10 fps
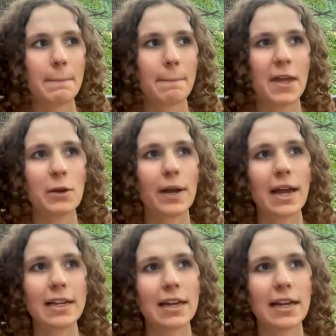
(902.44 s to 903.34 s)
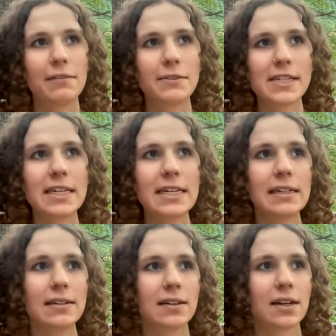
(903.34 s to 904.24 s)
and a way I kind of
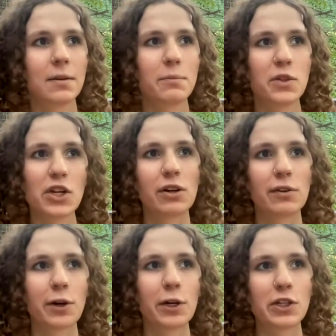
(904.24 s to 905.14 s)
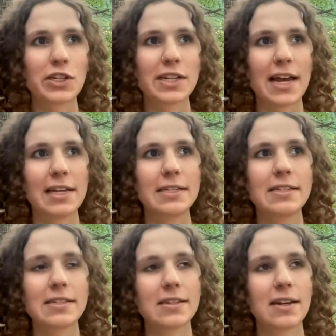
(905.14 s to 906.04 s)
see generative art just
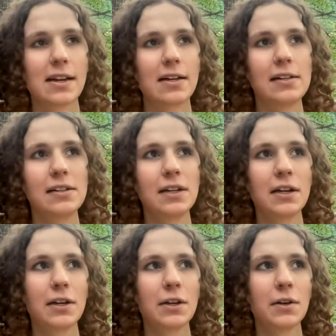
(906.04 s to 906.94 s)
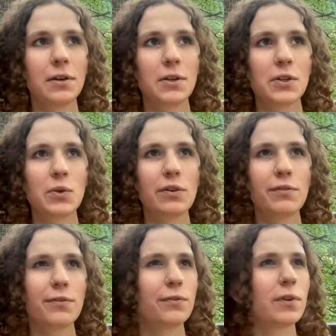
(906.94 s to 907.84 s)
as sort
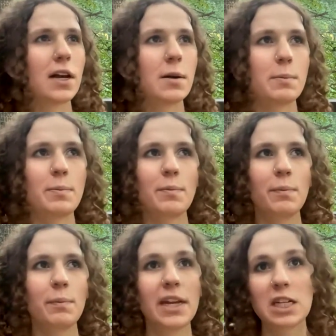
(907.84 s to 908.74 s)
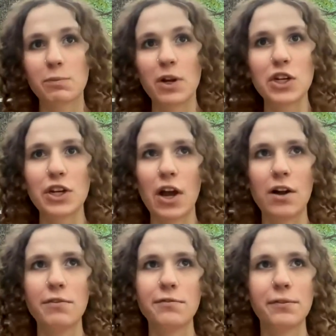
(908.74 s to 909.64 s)
of an expression
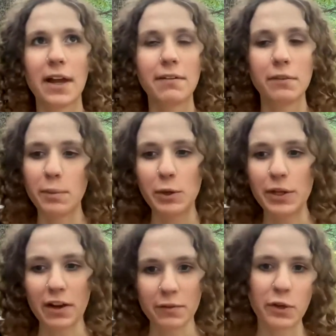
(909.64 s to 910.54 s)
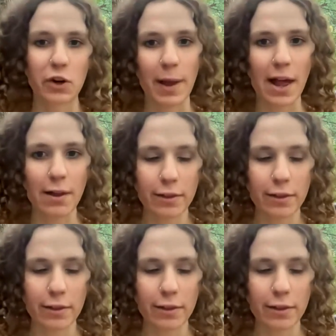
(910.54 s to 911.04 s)
of kind of the beauty of pure math.